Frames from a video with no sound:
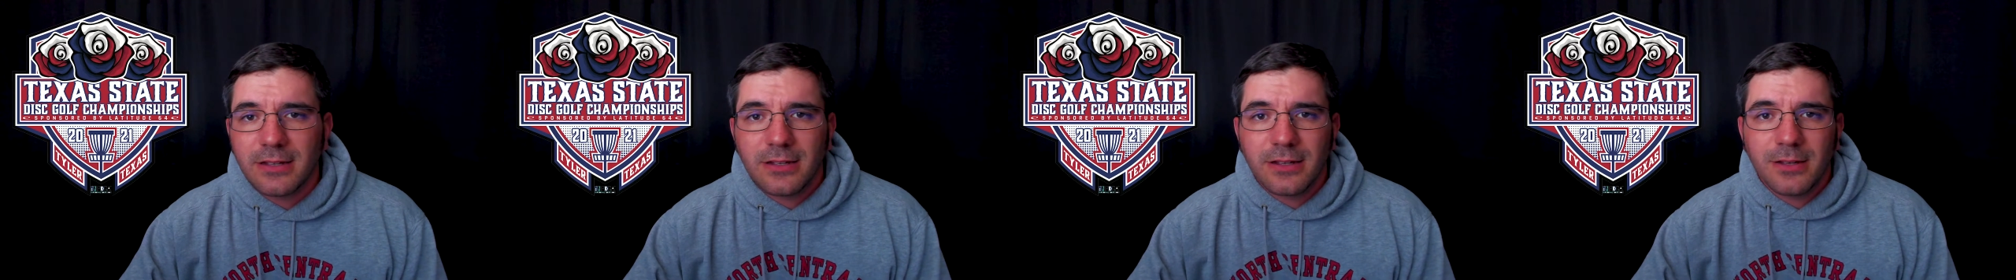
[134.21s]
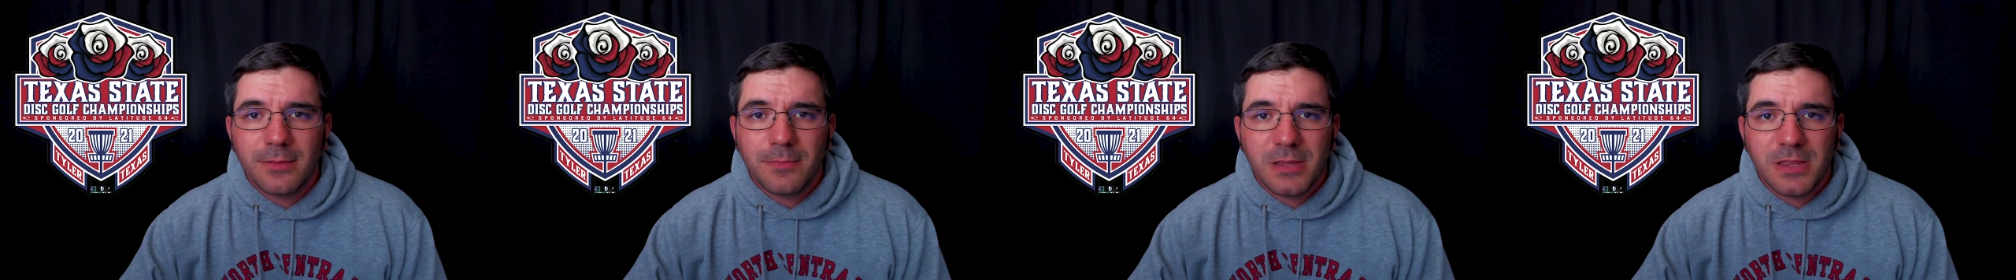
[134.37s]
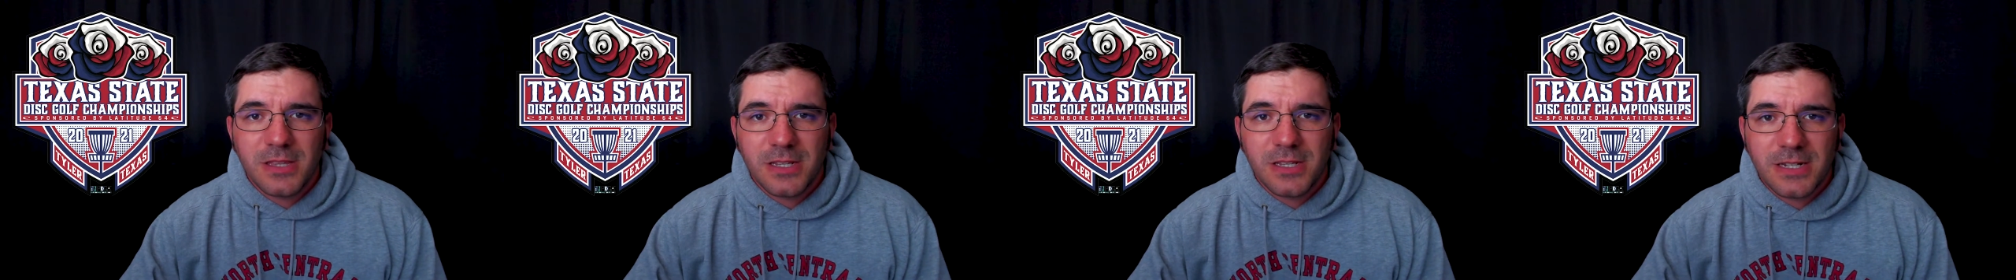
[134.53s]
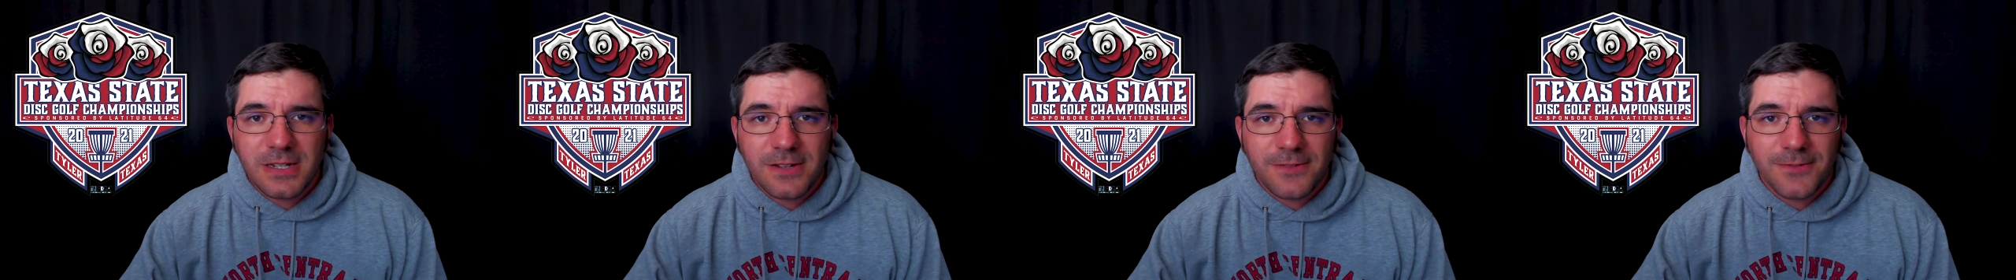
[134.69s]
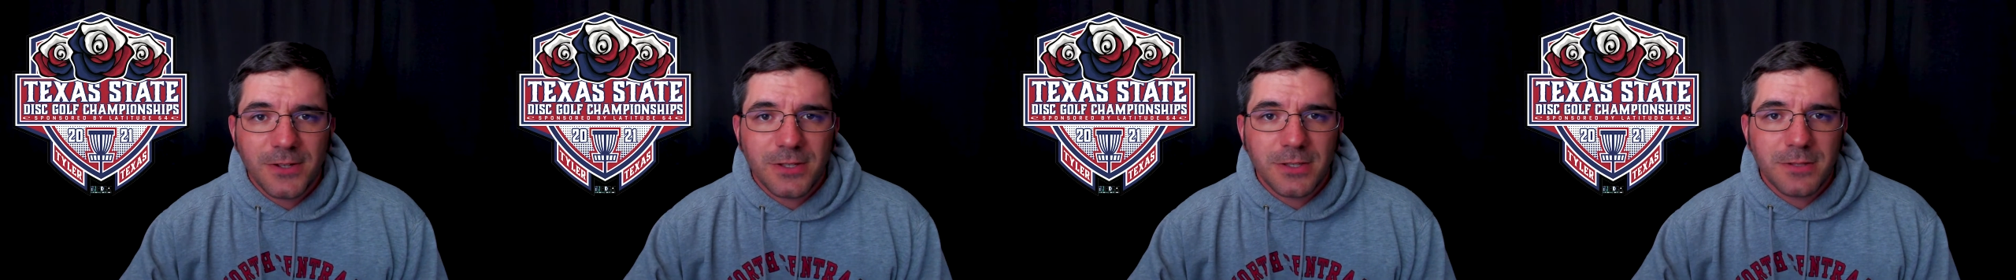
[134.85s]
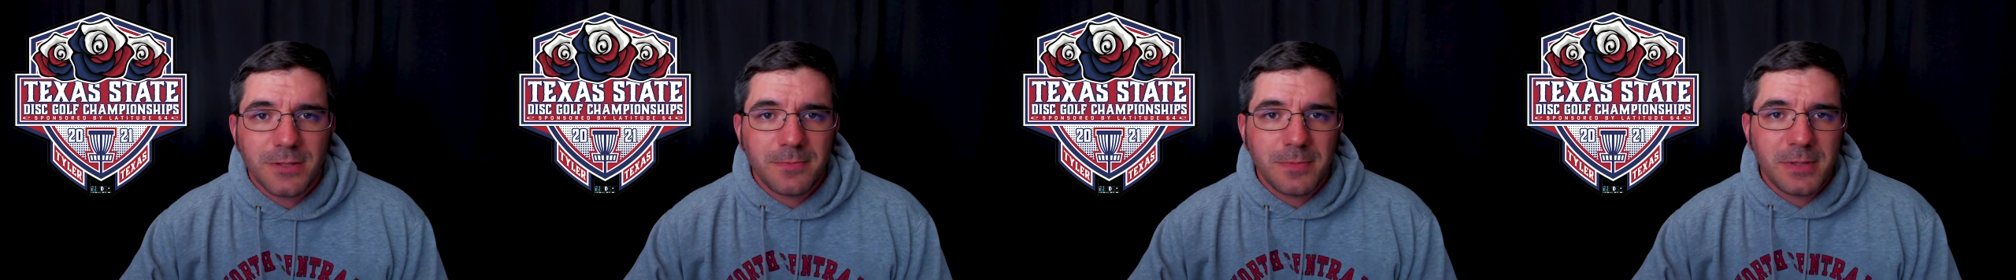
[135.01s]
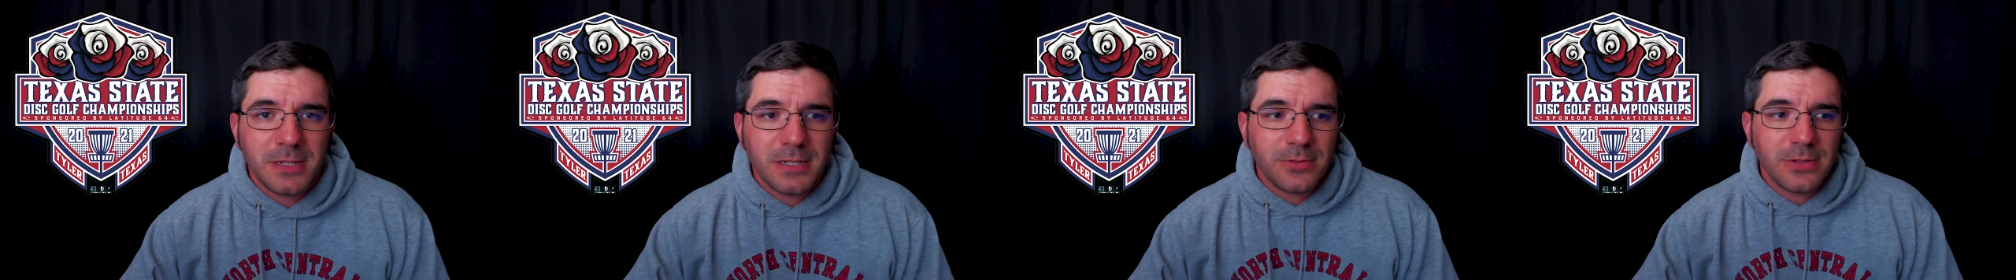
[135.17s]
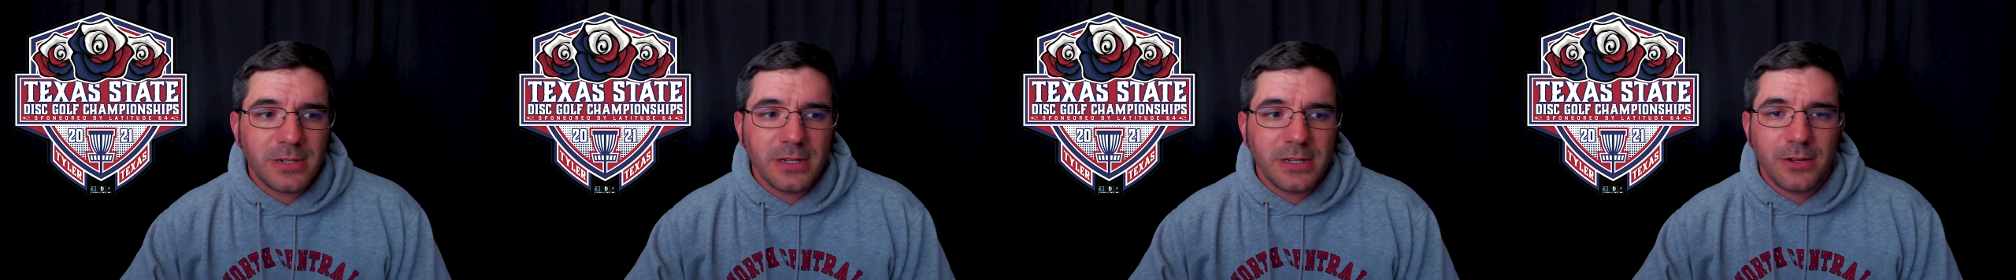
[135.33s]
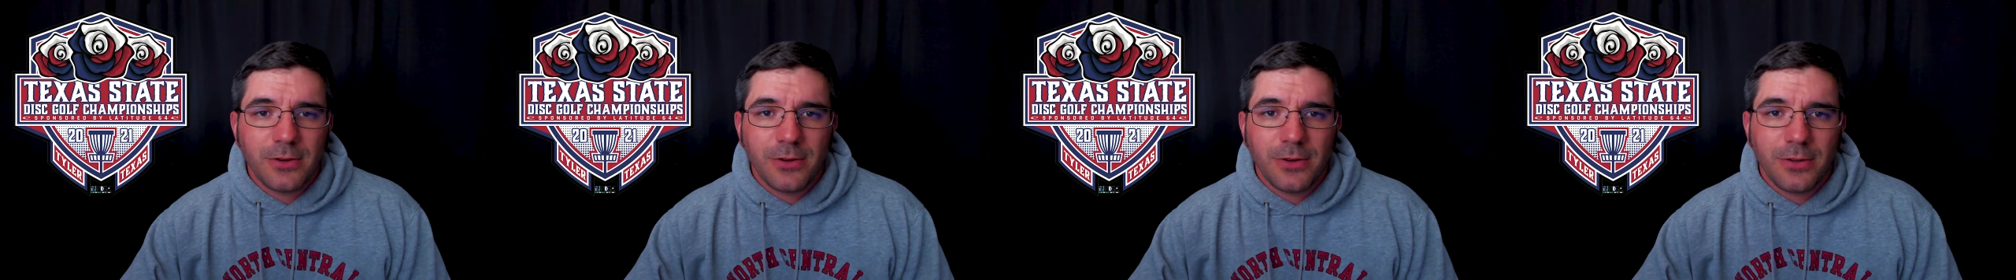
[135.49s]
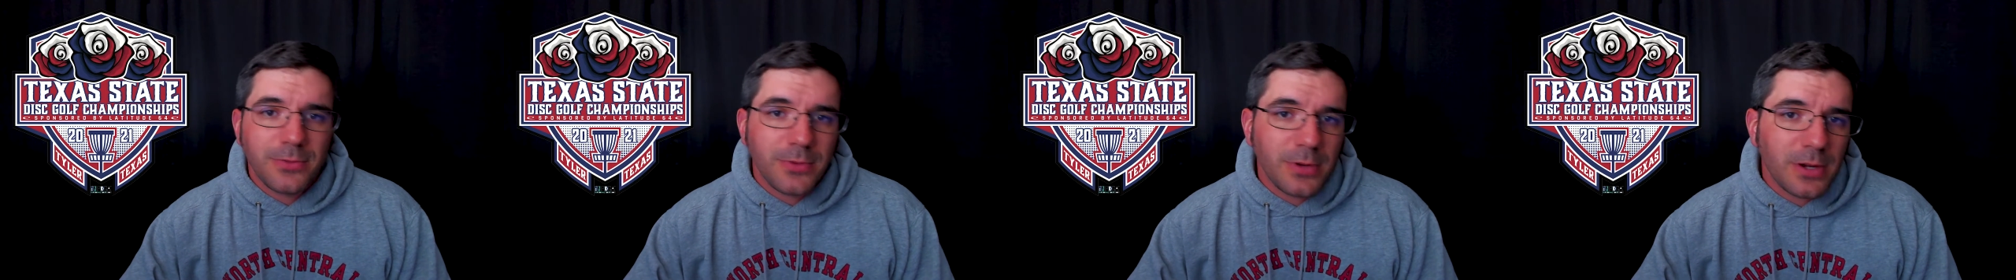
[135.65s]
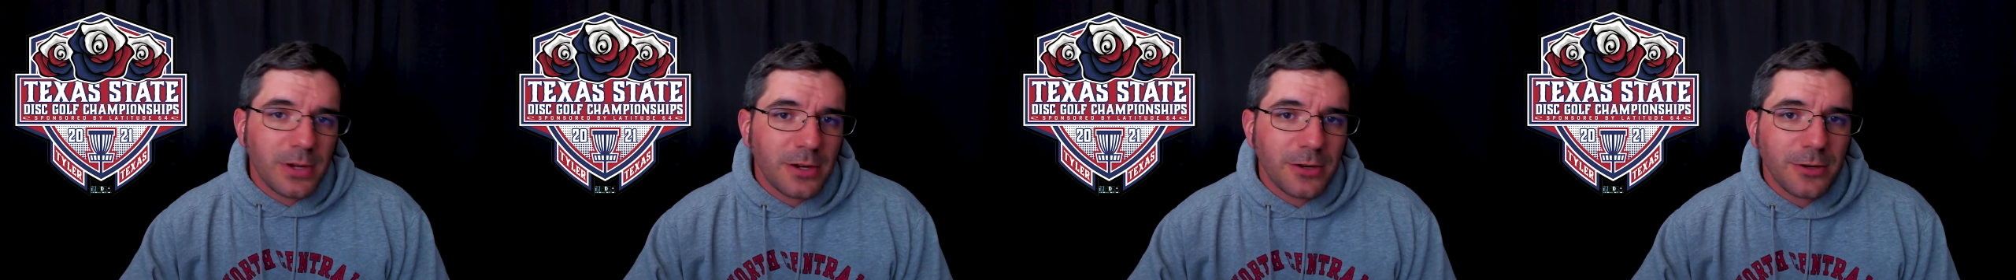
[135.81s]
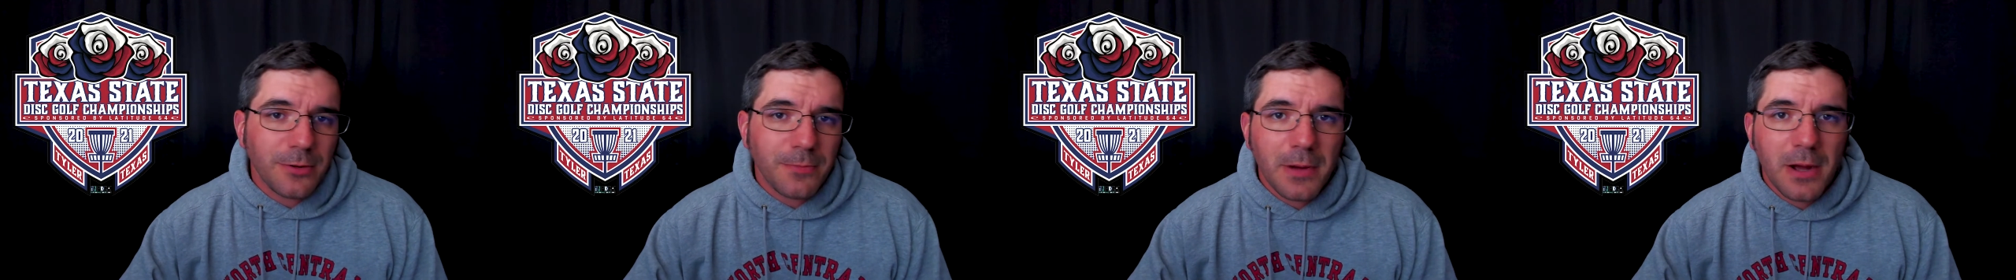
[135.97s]
could be the difference between going 3
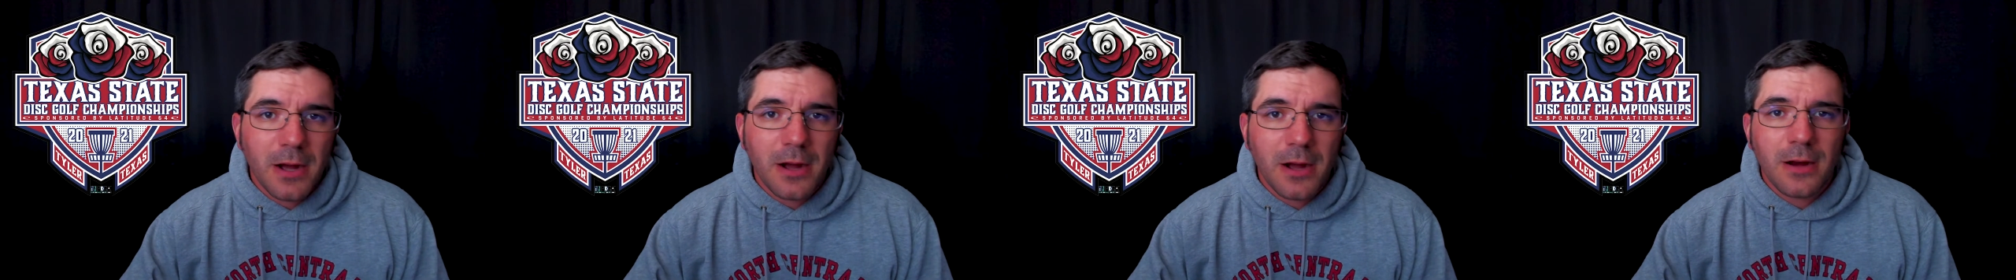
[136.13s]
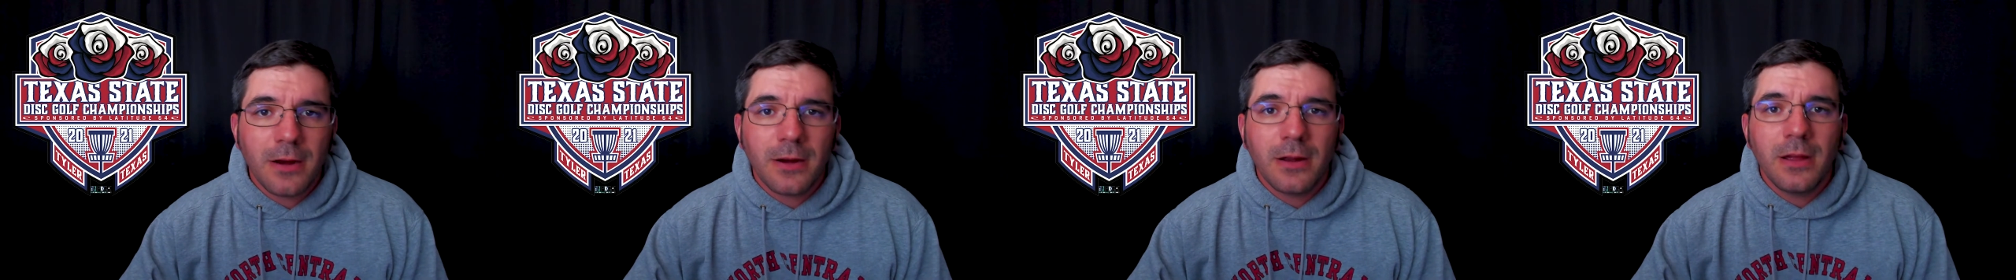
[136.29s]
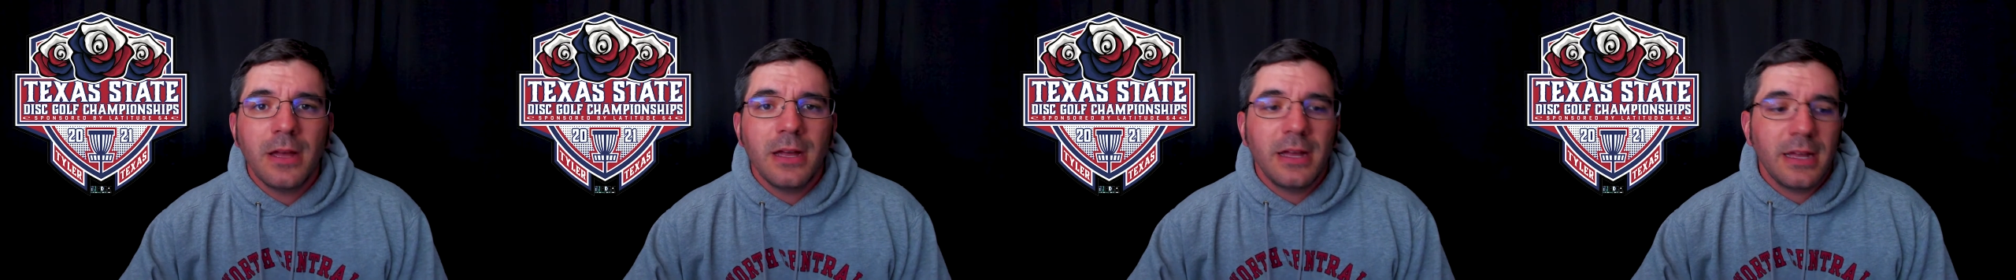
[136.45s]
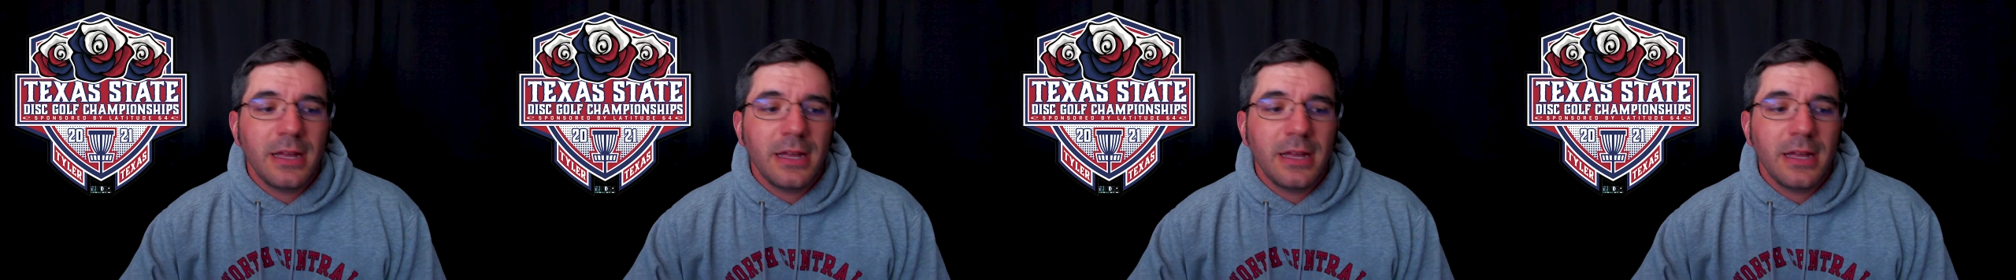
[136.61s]
under par